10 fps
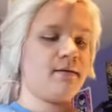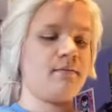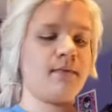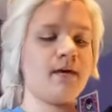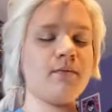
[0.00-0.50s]

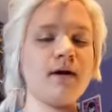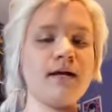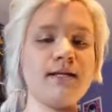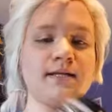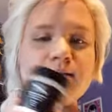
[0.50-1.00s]

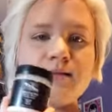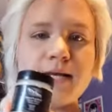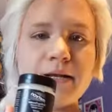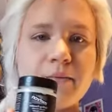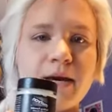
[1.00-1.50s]
Mayron
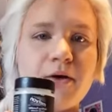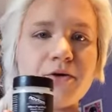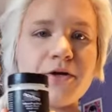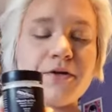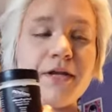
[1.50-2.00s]
setting
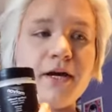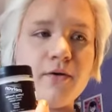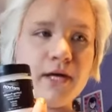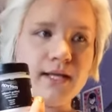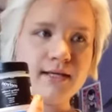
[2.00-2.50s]
powder. Now
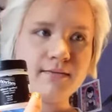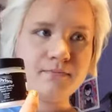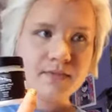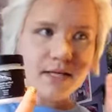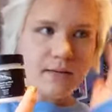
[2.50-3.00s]
any
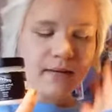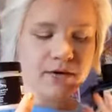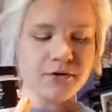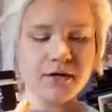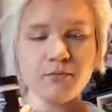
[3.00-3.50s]
setting
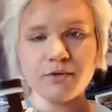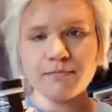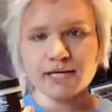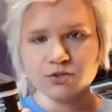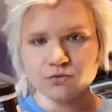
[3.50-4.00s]
powder I would
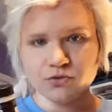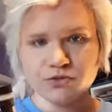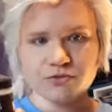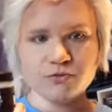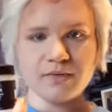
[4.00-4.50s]
imagine would
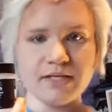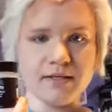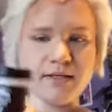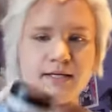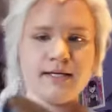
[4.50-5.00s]
do, but
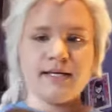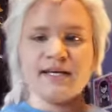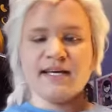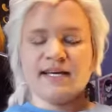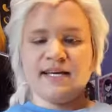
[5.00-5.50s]

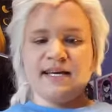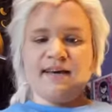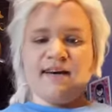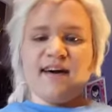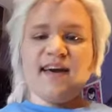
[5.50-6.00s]

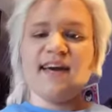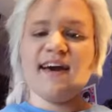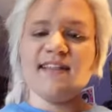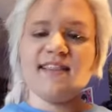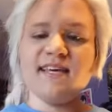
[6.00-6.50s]
I
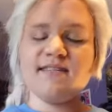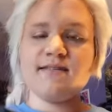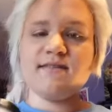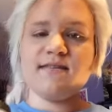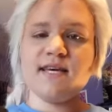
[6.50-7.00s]
got
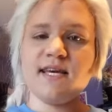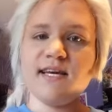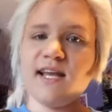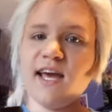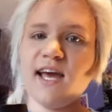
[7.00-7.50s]
this
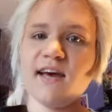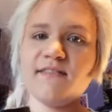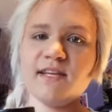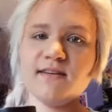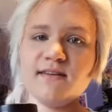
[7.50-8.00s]
and I have
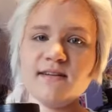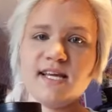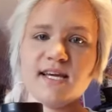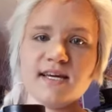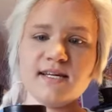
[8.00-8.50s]
it,
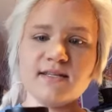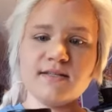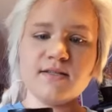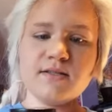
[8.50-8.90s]
and